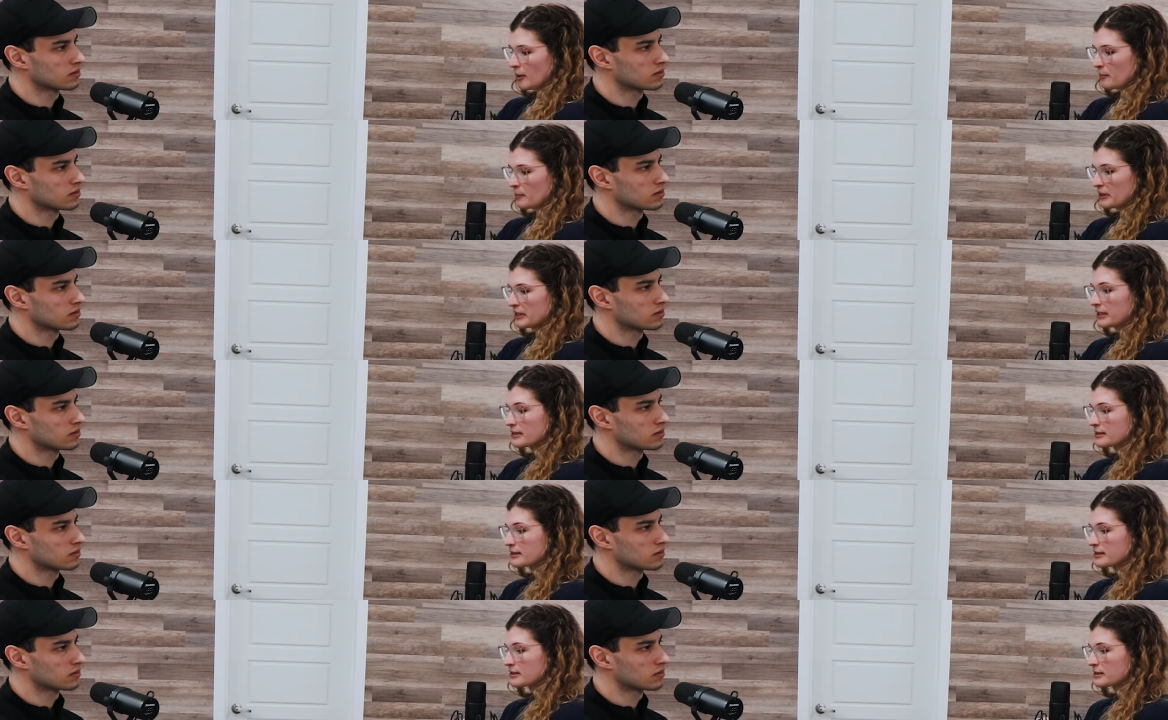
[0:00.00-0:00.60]

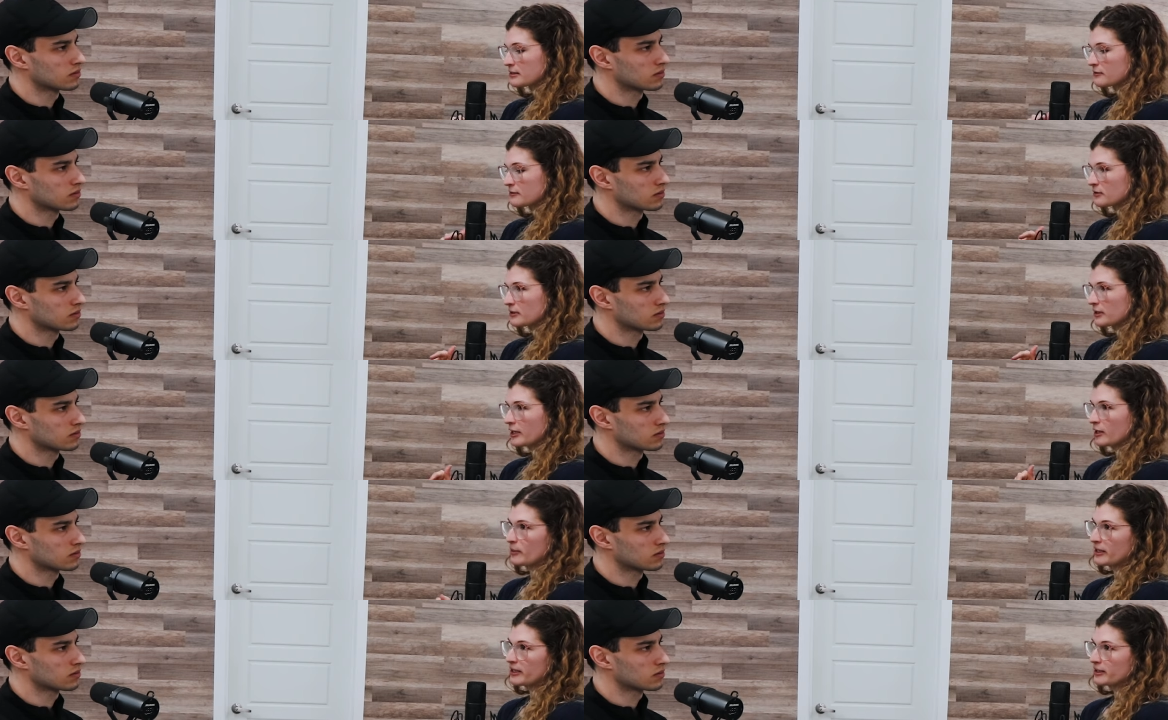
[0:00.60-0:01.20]
Speaker 1: because it's
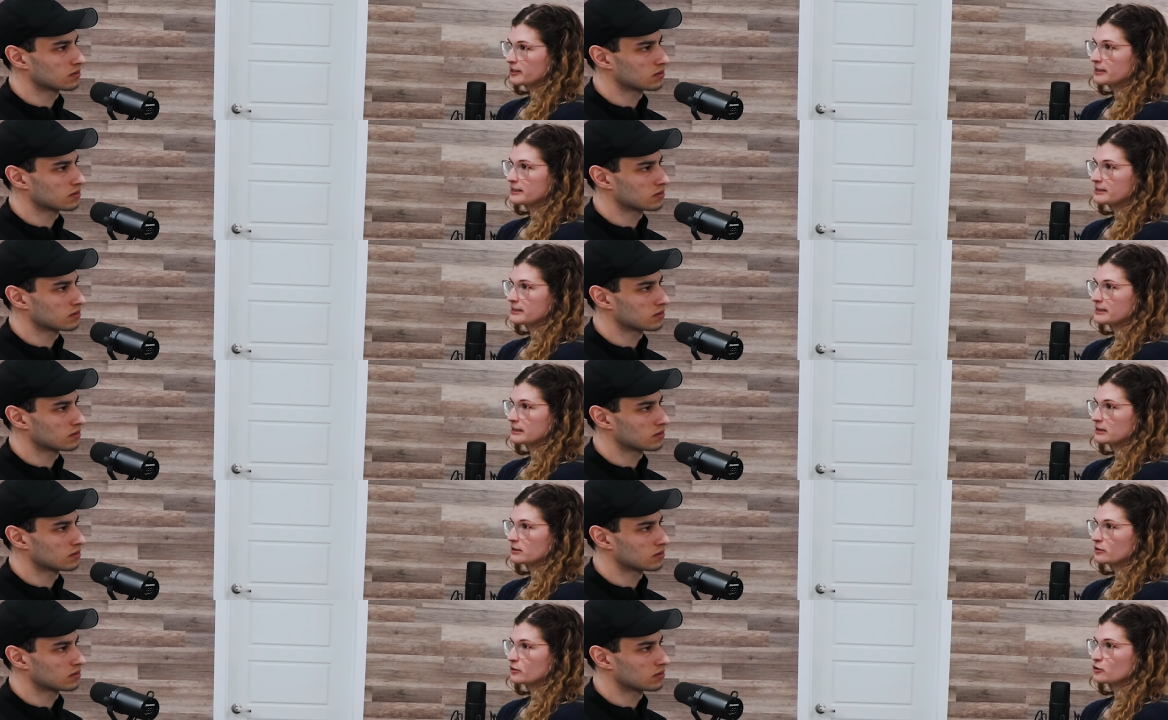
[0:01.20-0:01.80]
hermetically
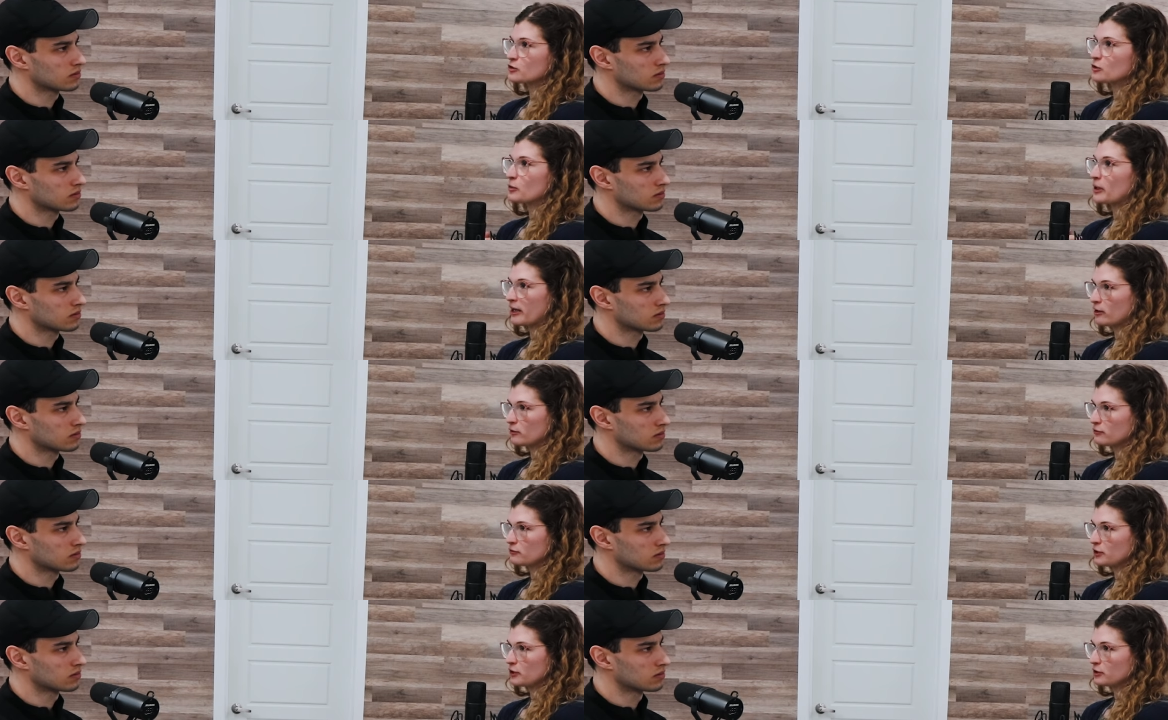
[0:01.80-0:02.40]
sealed, there's no
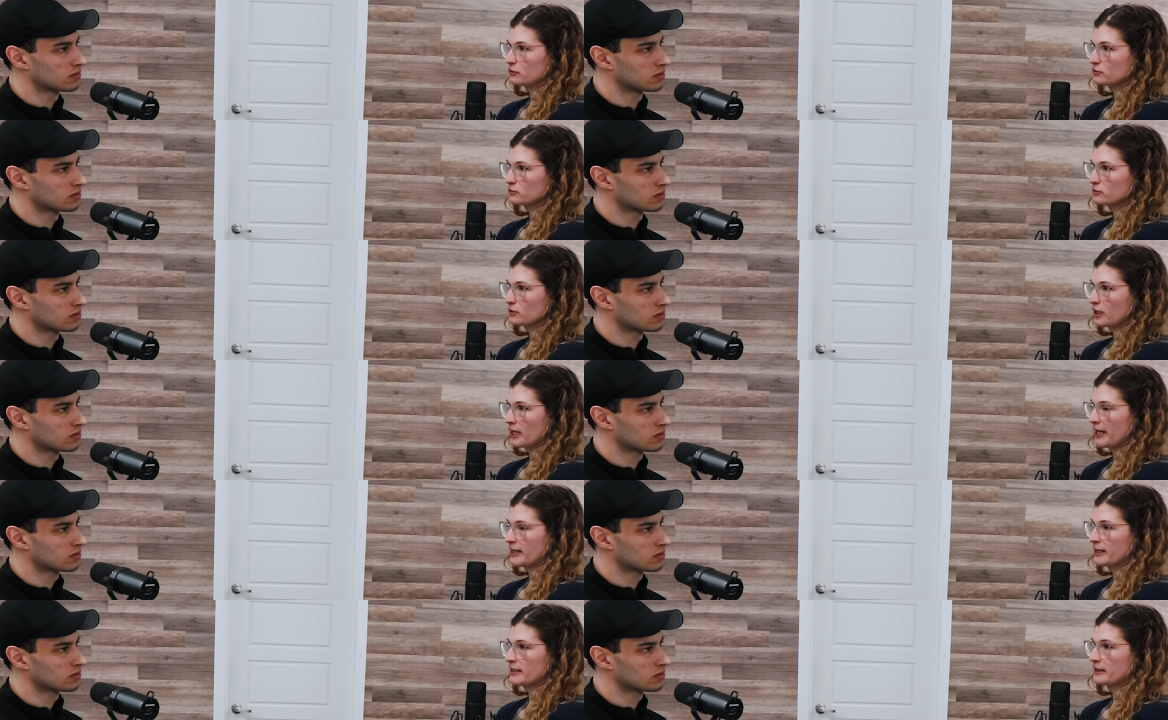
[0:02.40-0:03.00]
airflow,
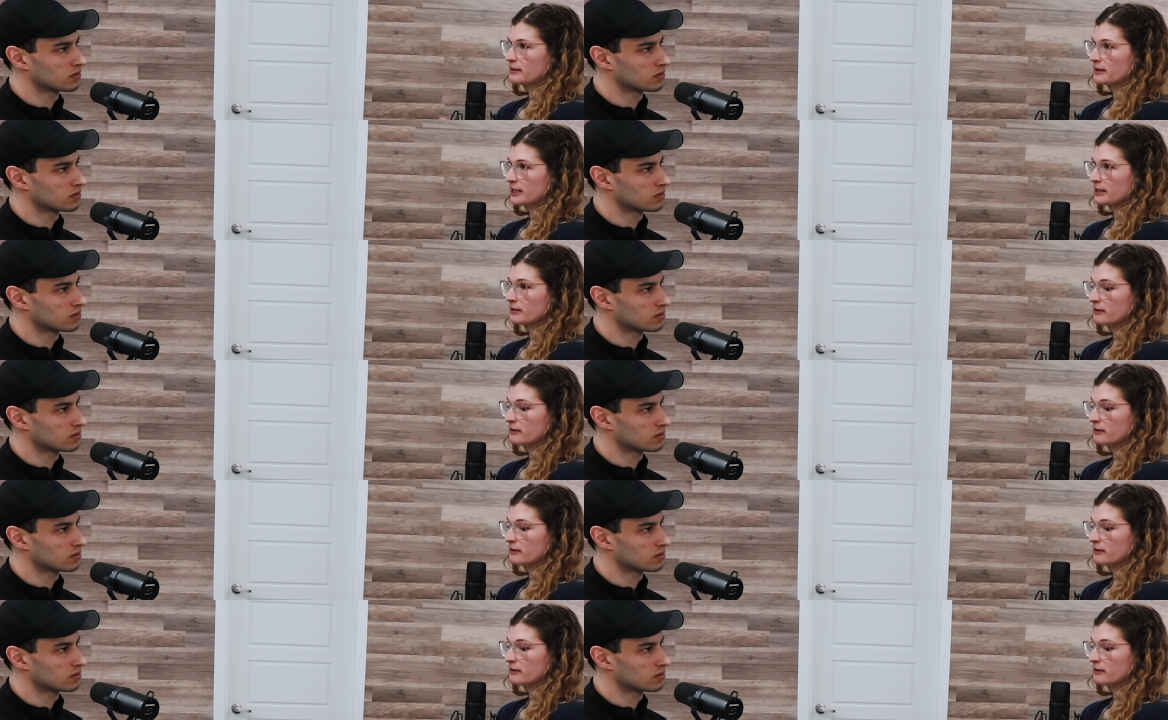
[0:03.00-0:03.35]
and it, they